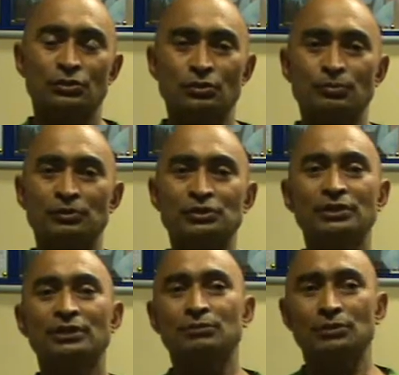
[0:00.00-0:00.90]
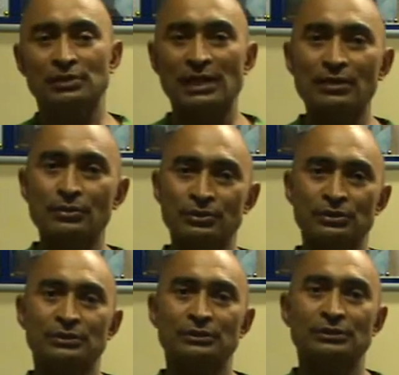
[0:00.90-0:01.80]
to preserve those
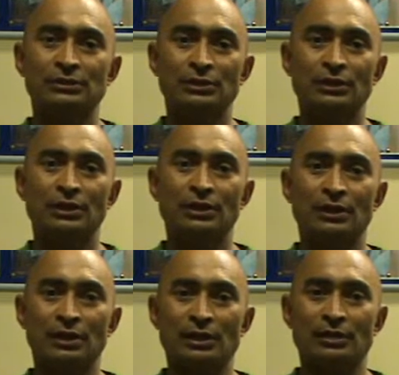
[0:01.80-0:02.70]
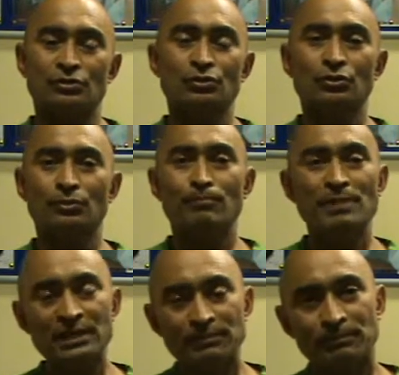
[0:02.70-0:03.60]
languages. So
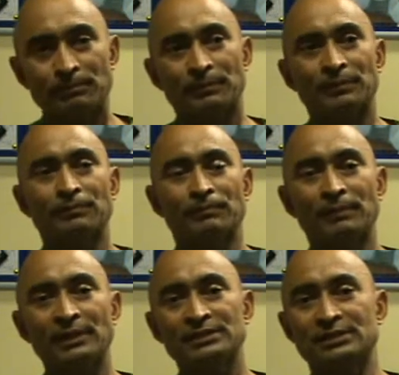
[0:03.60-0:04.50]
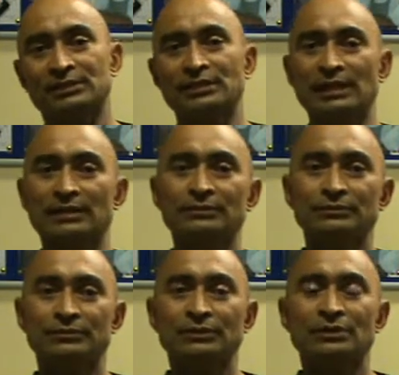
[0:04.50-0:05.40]
many places now,
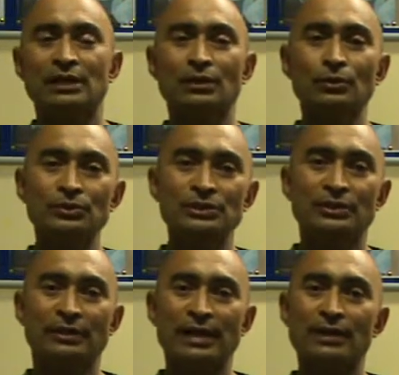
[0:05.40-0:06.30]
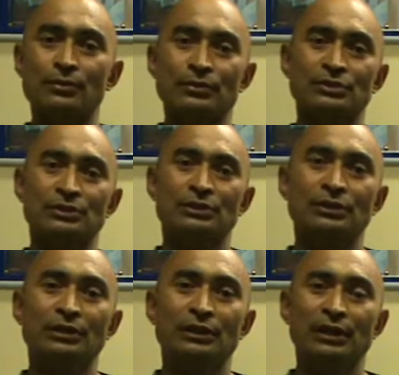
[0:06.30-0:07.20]
they are losing their language
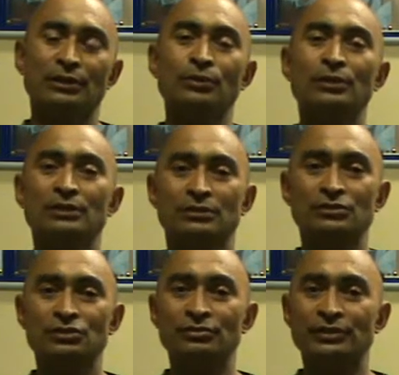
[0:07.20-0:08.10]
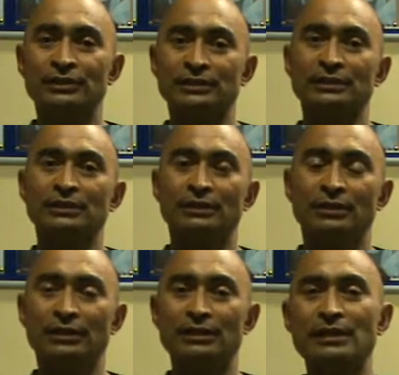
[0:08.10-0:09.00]
and only concentrating
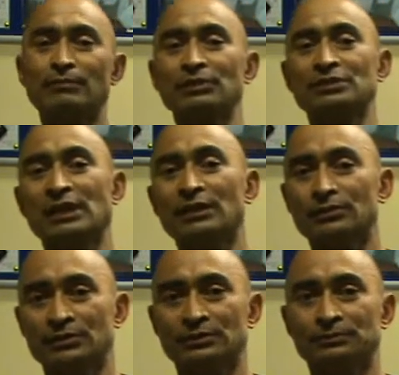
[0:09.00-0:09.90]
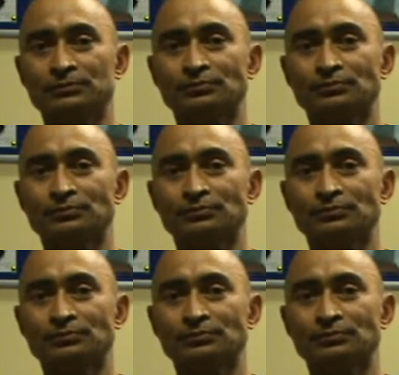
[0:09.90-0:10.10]
in Nepalese language.